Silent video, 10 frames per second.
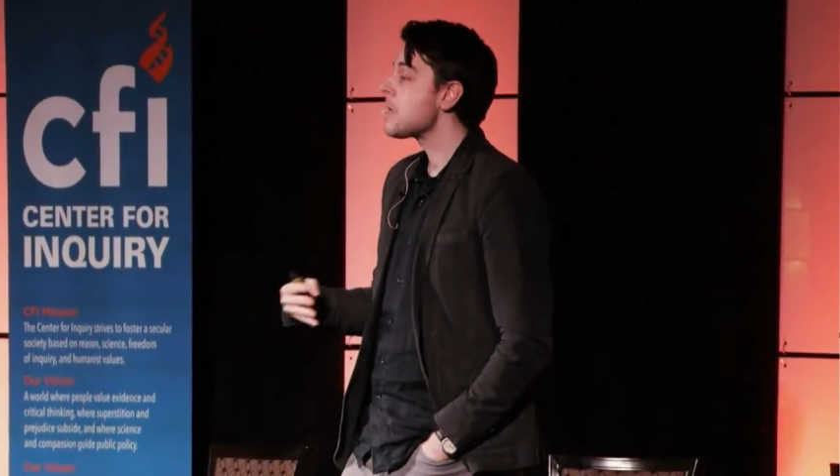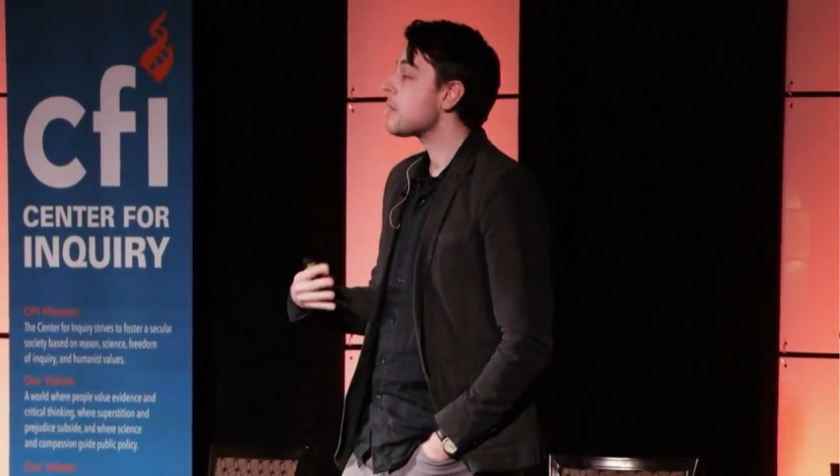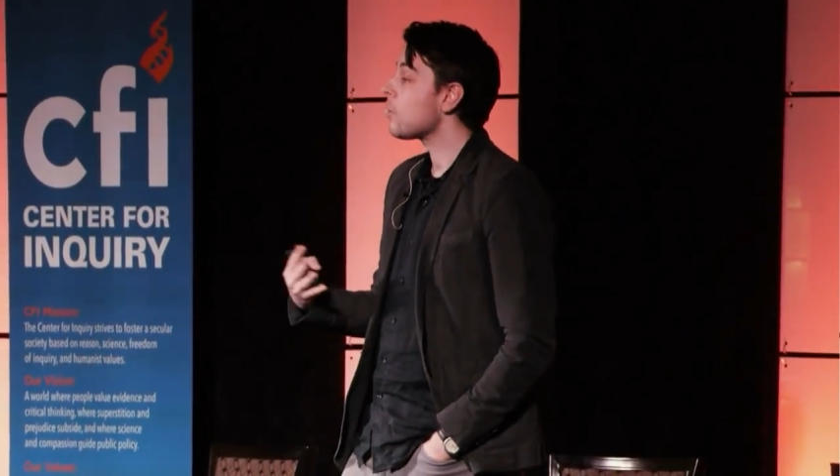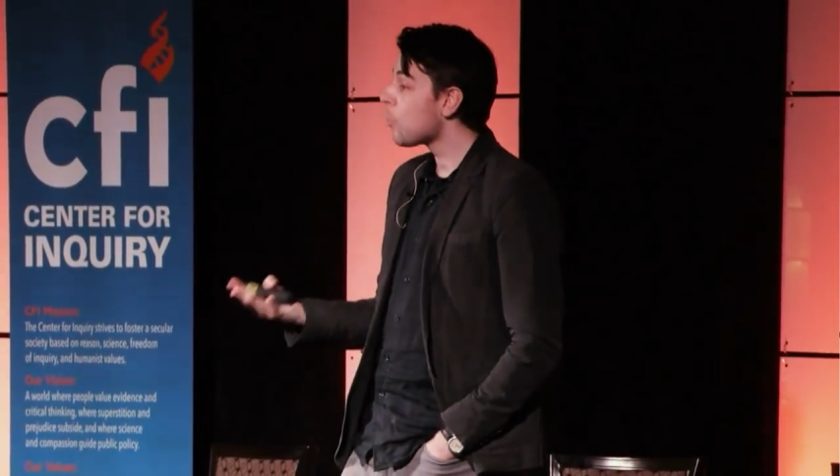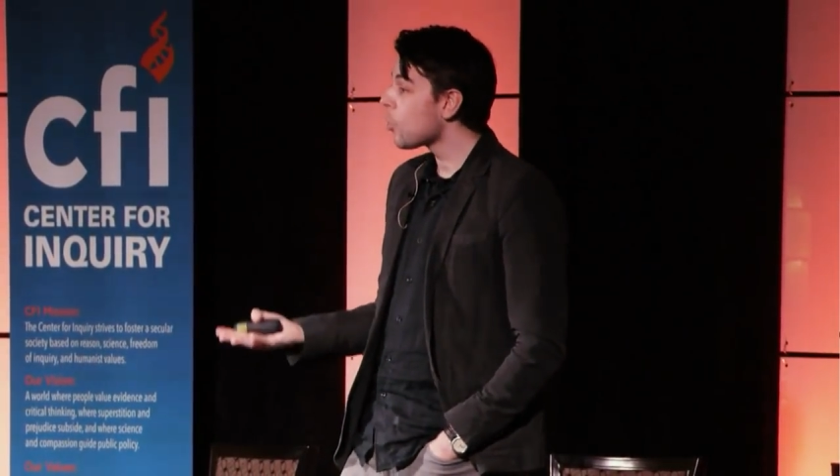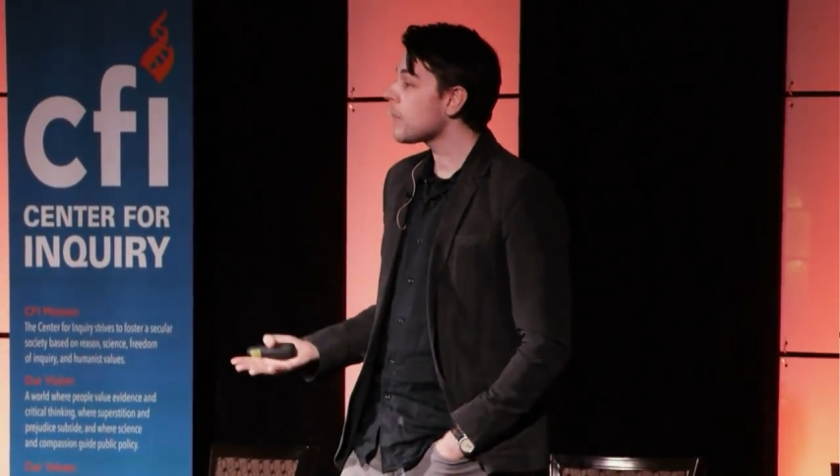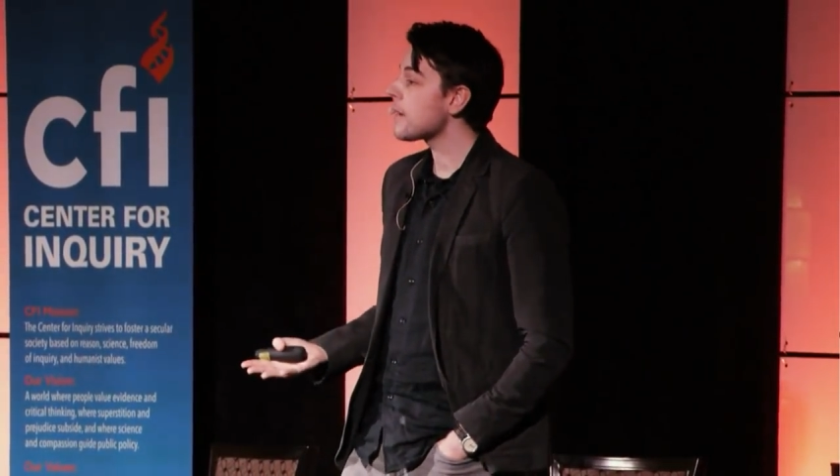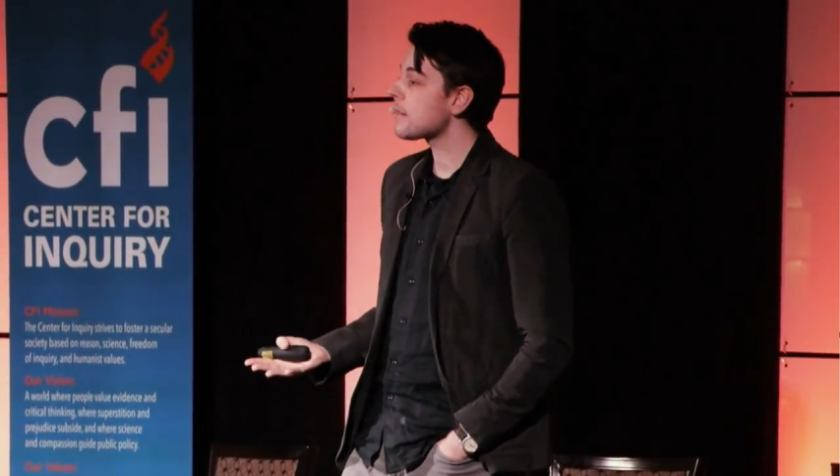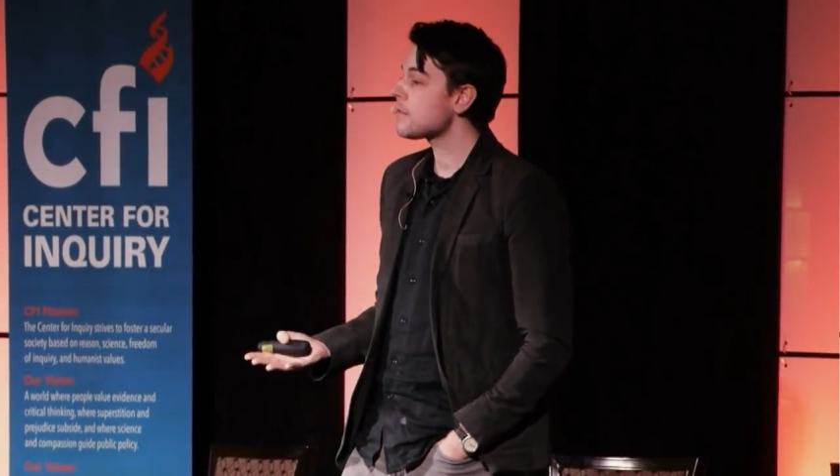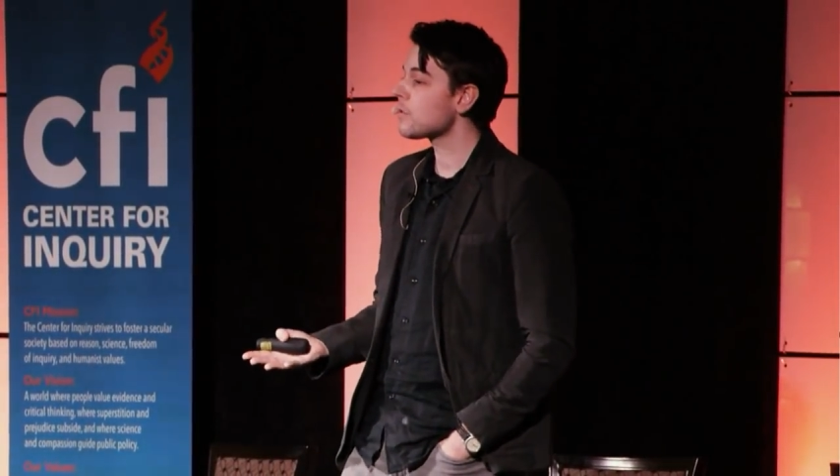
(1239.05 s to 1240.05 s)
They were more
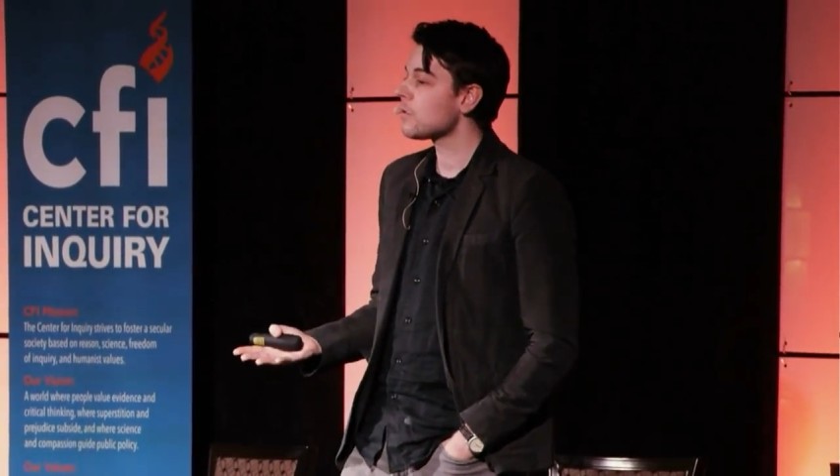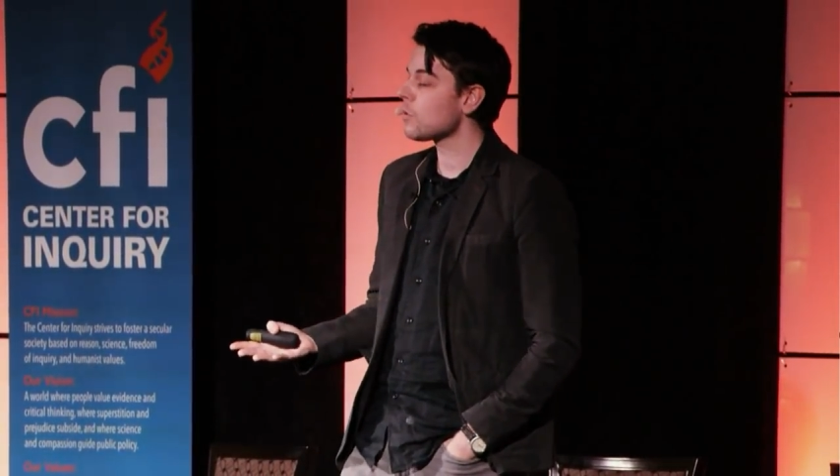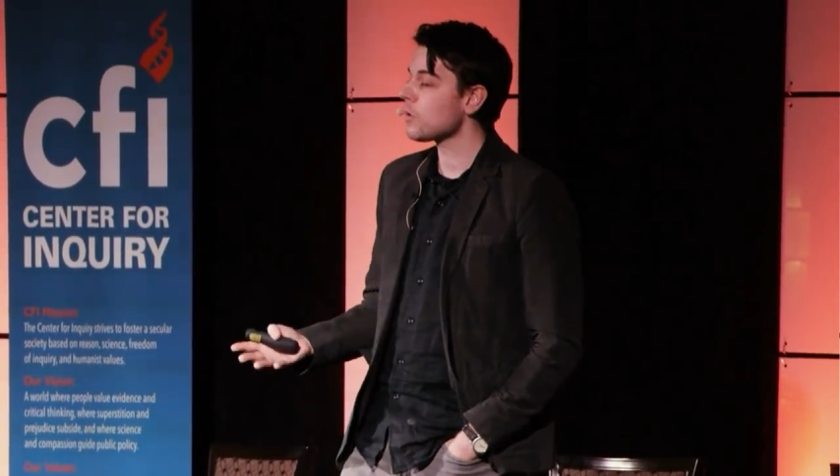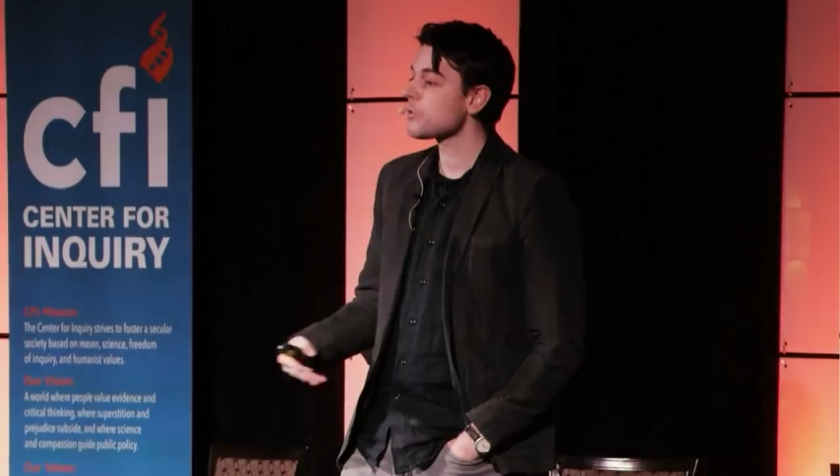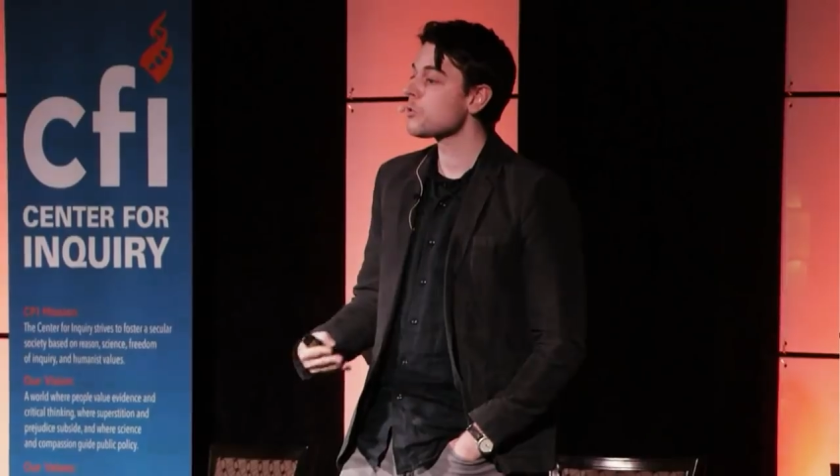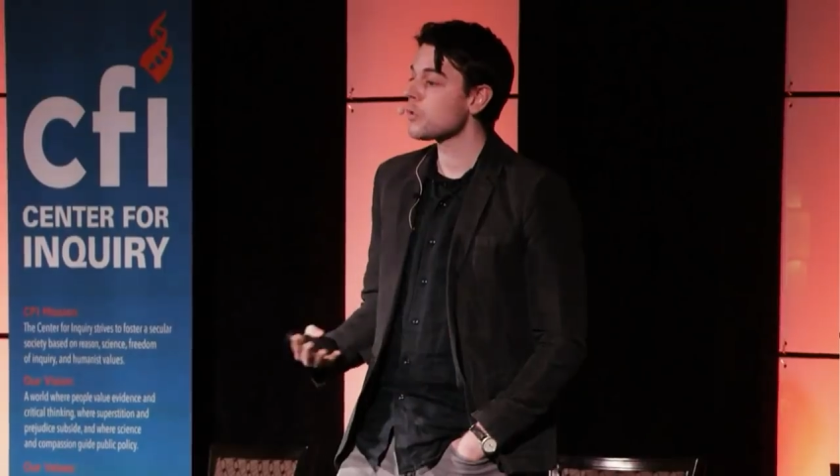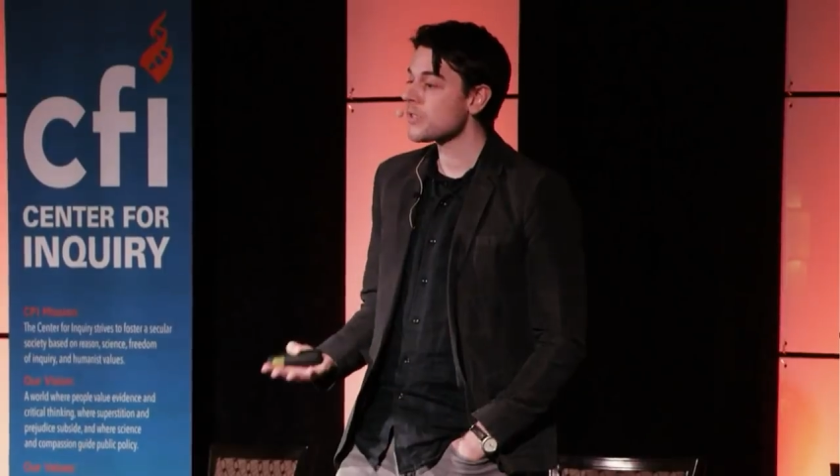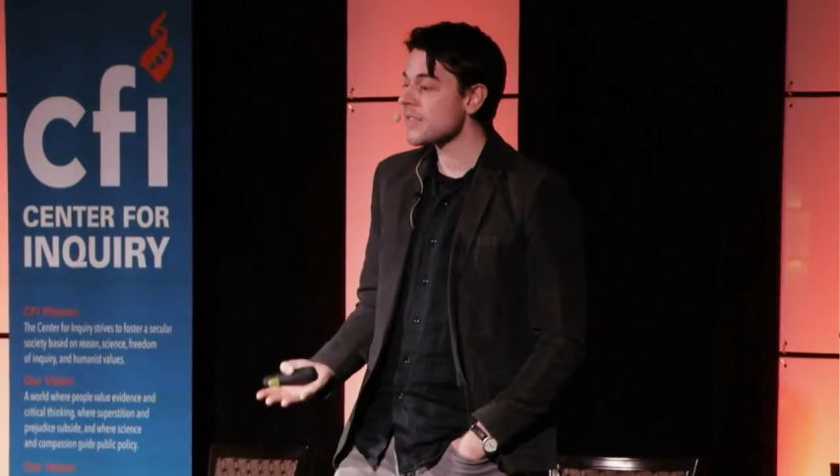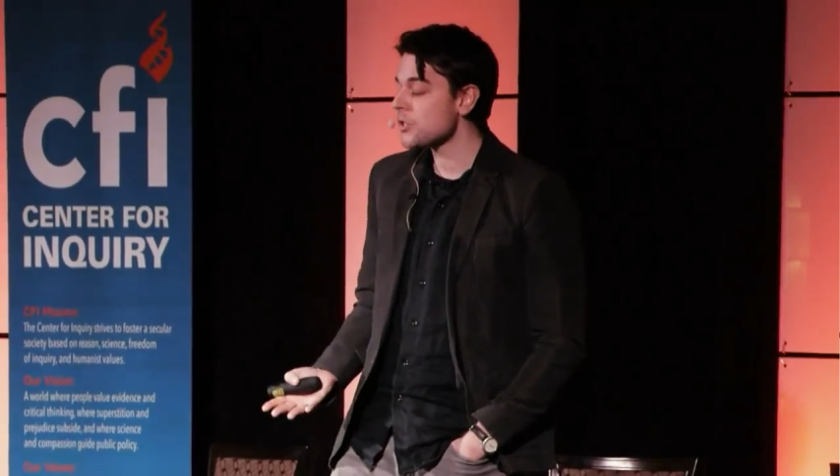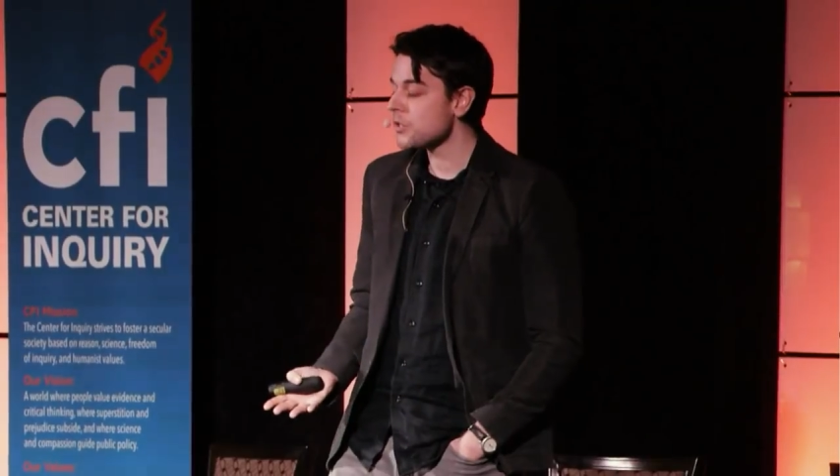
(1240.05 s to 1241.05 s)
likely to endorse
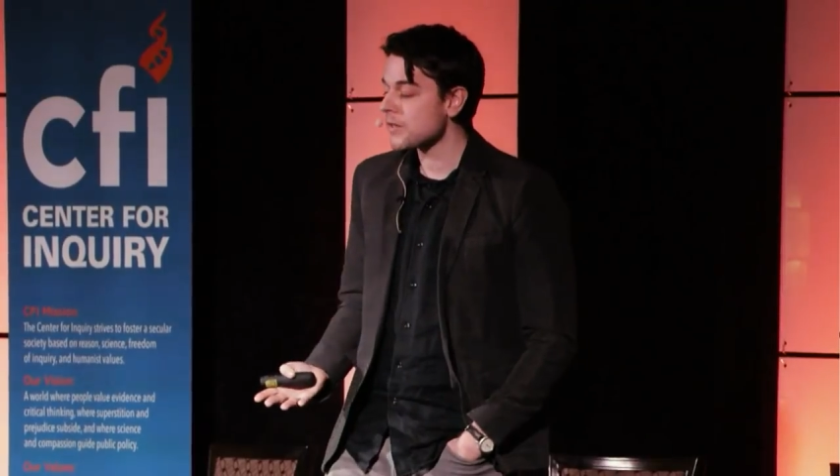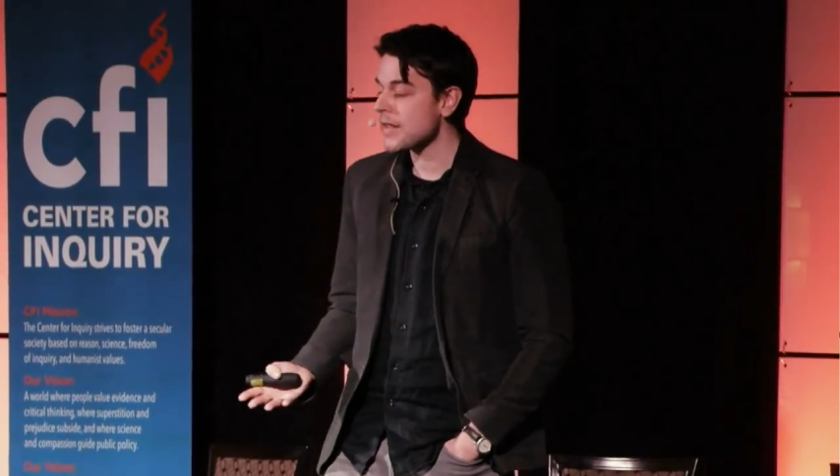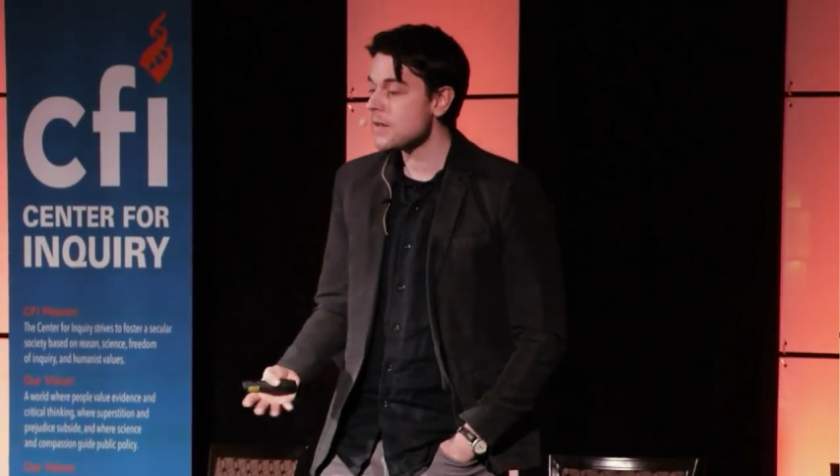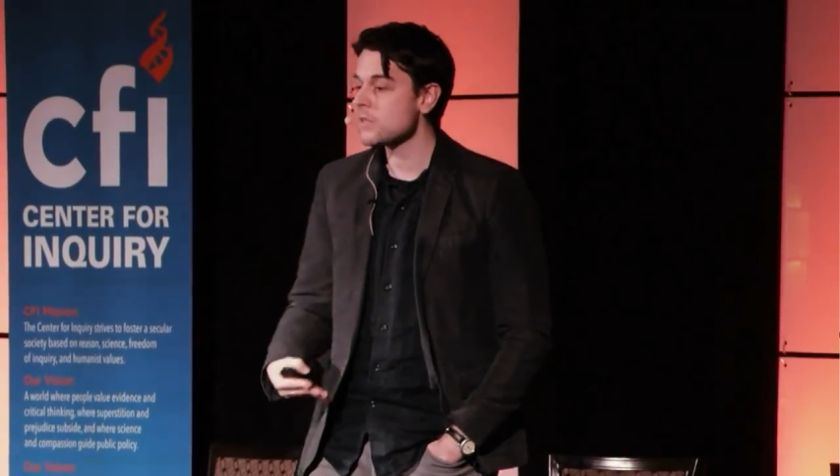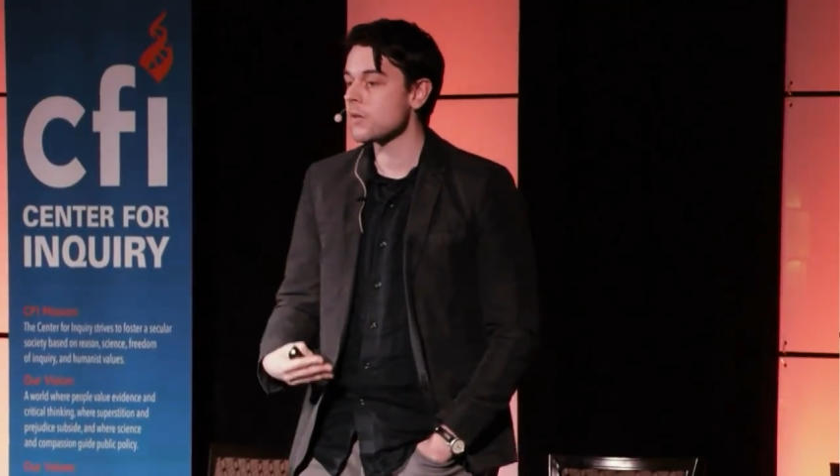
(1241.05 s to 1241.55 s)
superstitious claims.